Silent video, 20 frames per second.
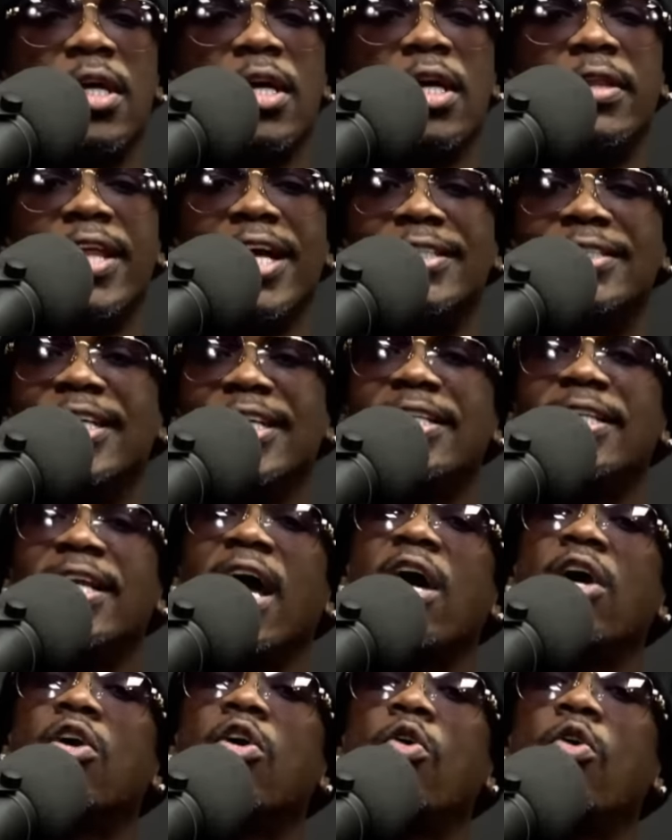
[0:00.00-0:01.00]
that did
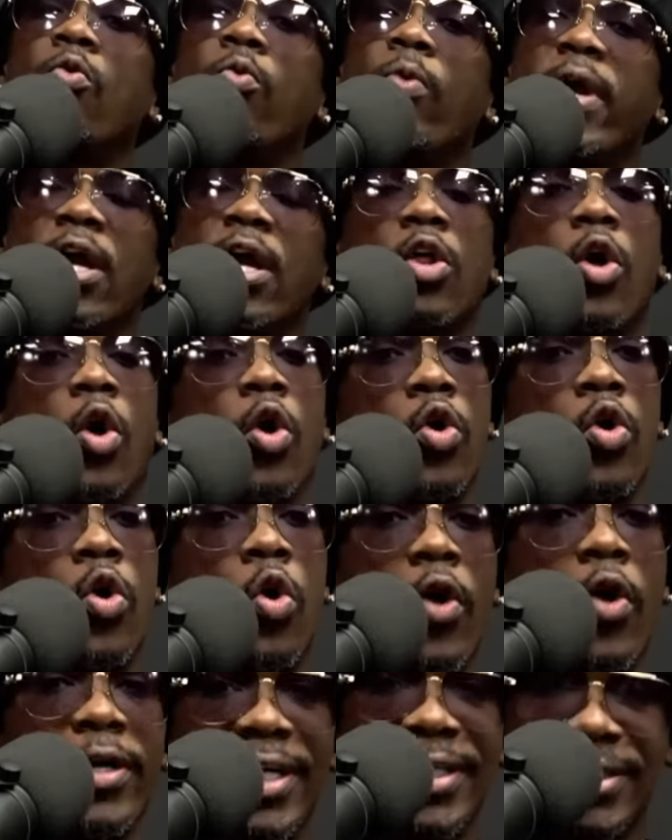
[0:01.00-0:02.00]
not go well,
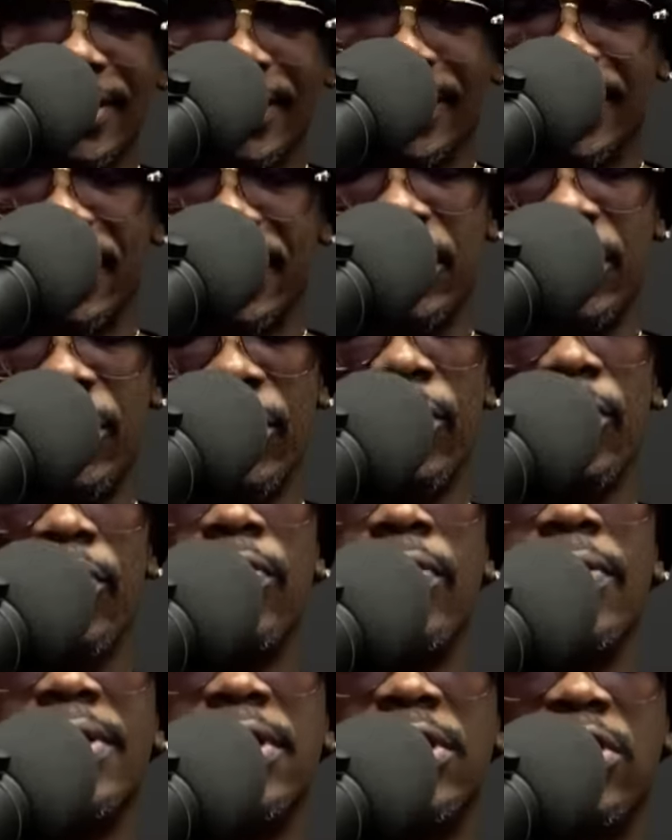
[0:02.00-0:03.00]
according to,
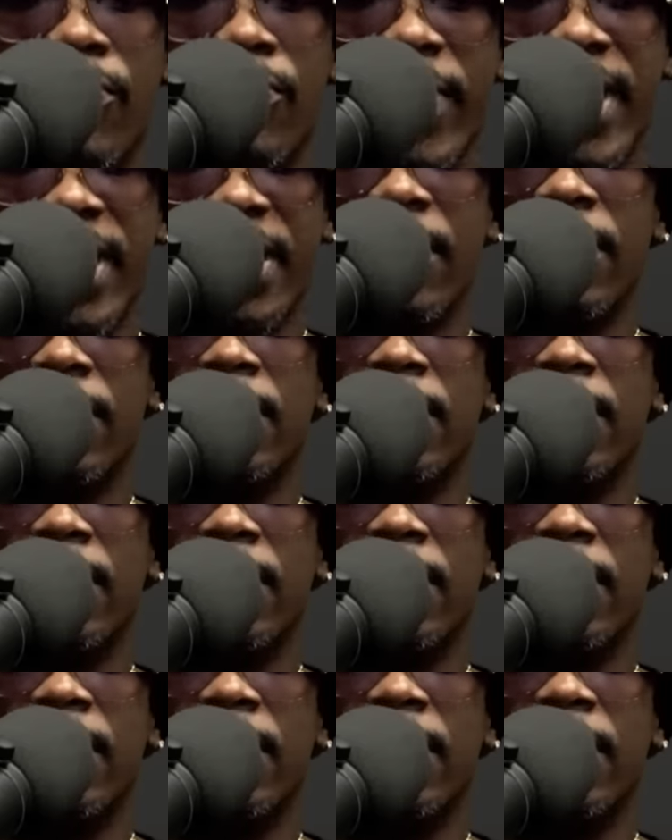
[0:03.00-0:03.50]
to Darrell,